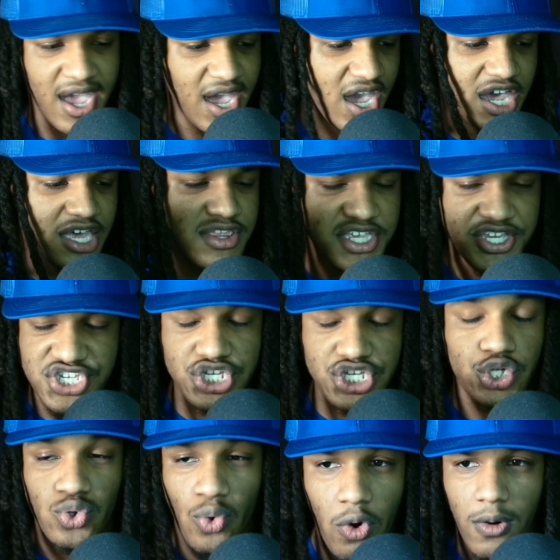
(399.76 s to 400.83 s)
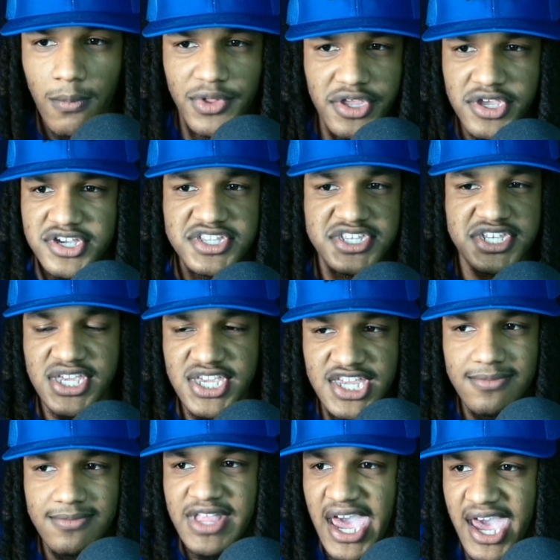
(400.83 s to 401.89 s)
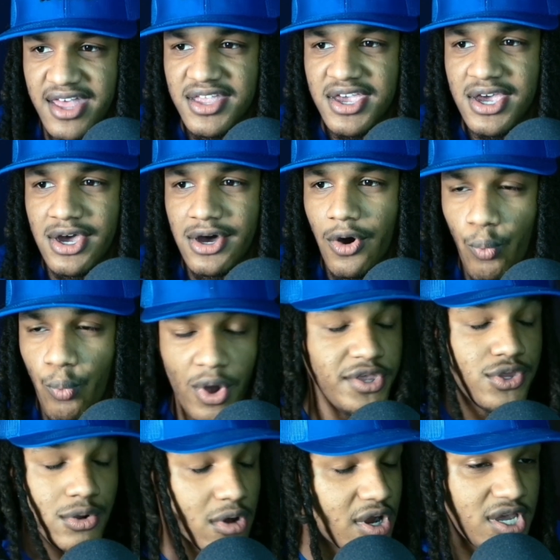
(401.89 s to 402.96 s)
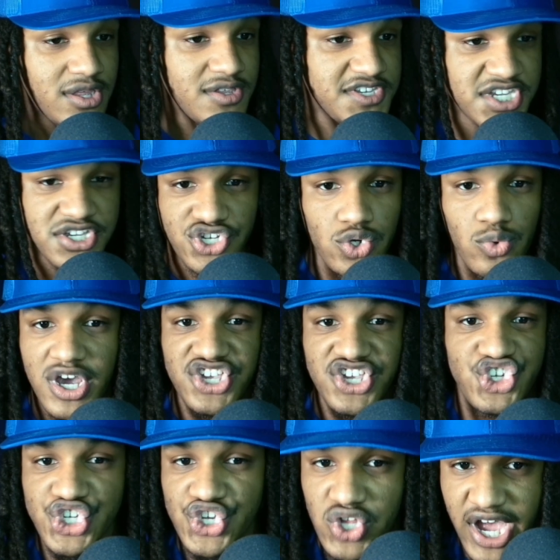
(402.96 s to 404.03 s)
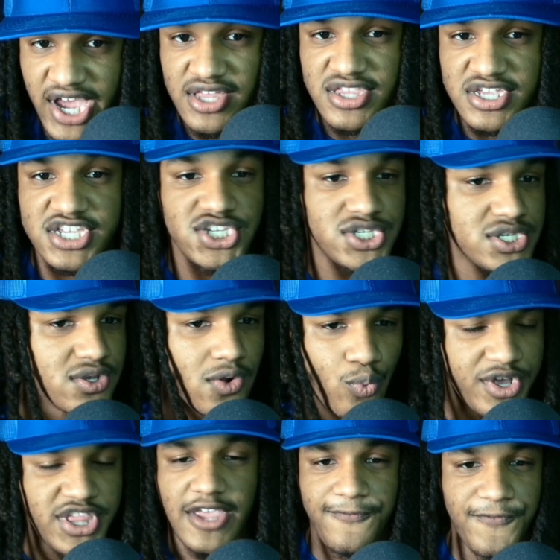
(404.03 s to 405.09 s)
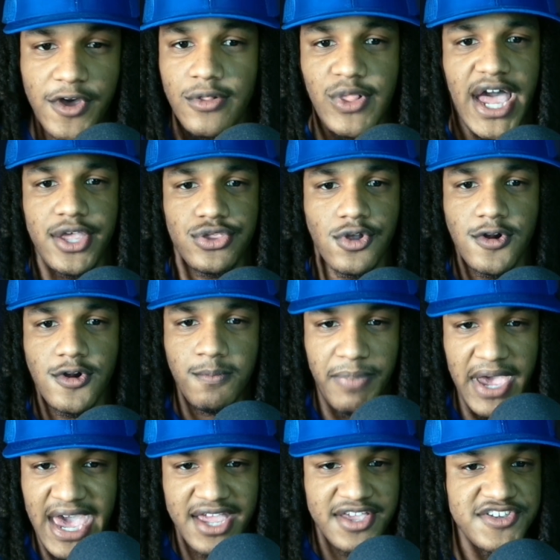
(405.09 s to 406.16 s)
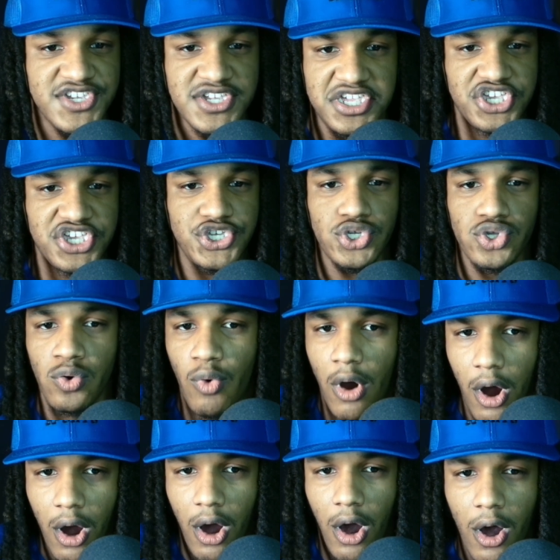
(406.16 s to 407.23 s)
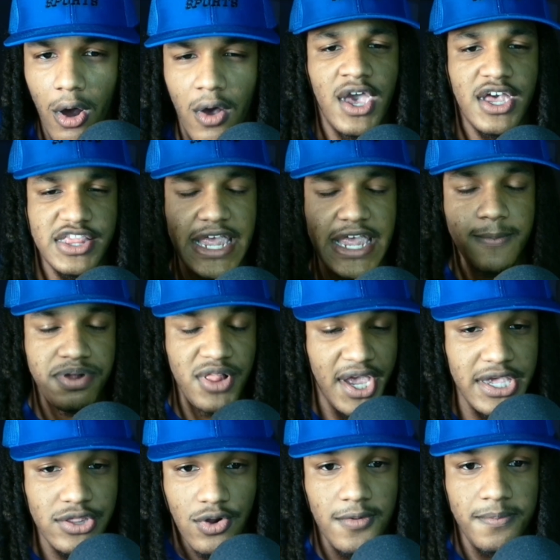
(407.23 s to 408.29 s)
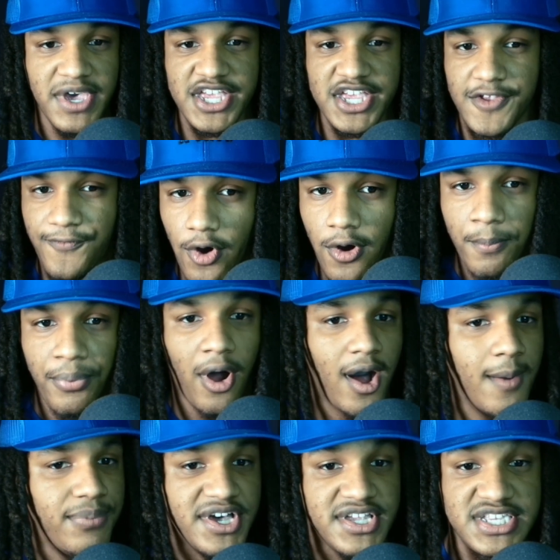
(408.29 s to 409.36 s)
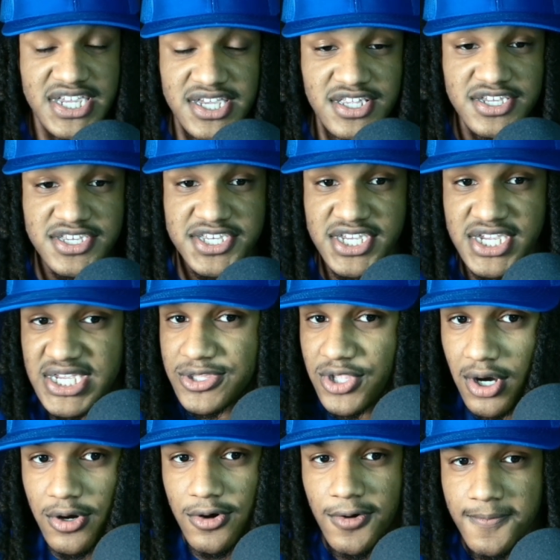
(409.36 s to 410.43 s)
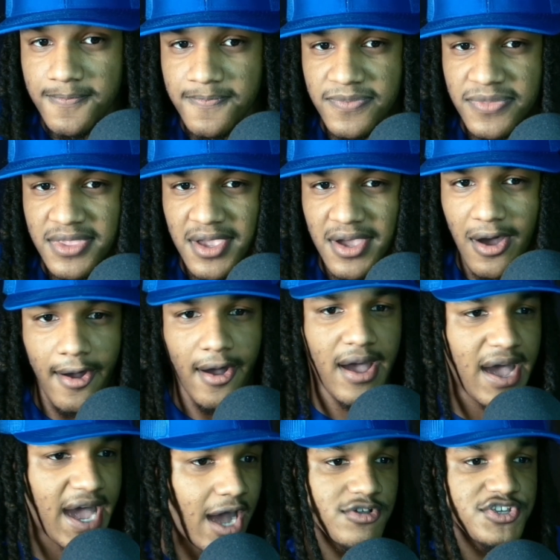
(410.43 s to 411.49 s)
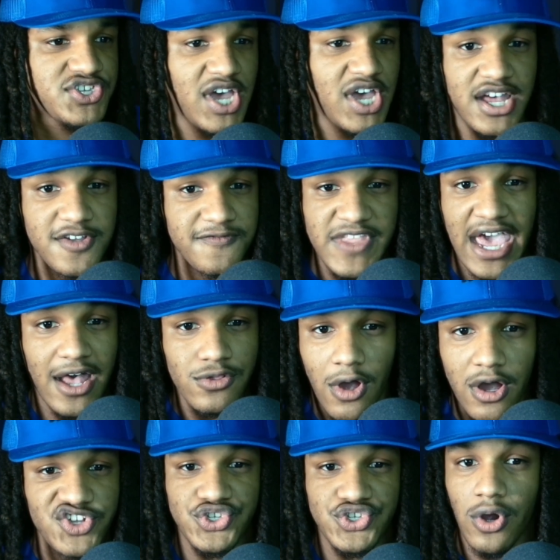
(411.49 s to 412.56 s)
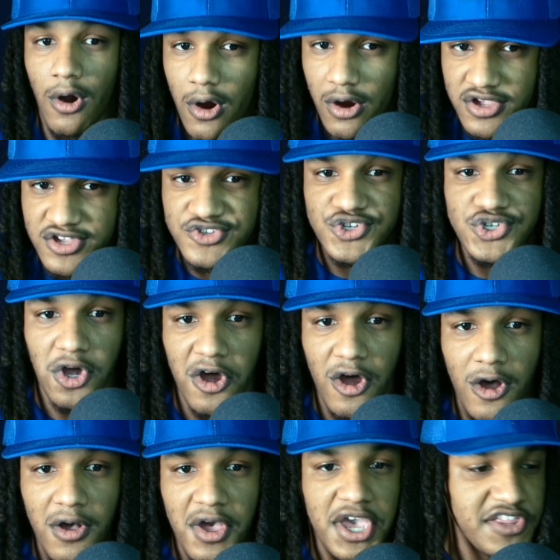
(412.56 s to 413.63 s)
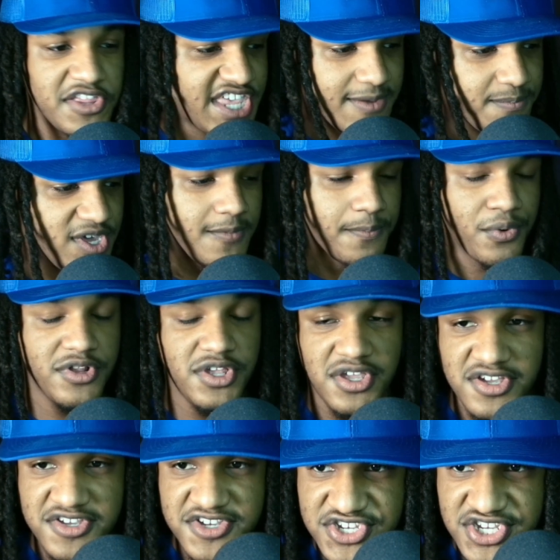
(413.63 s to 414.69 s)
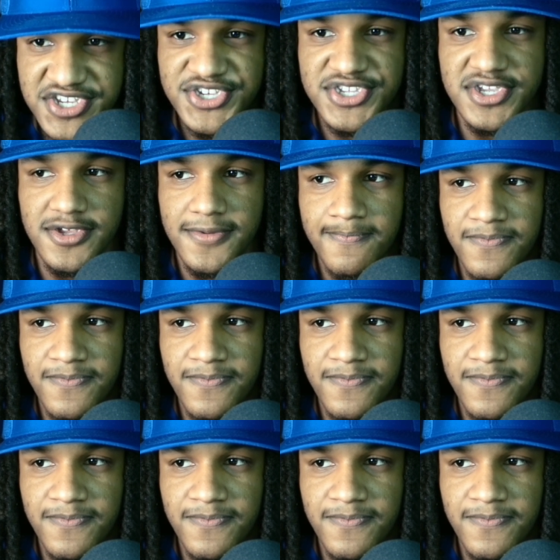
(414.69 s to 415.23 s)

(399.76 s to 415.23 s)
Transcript: And this is normally a team that when they're in situations like this, when they feel like their back is against the wall, they play their best football. But Tennessee, though, outside of that loss to Arkansas, they've been pretty consistent.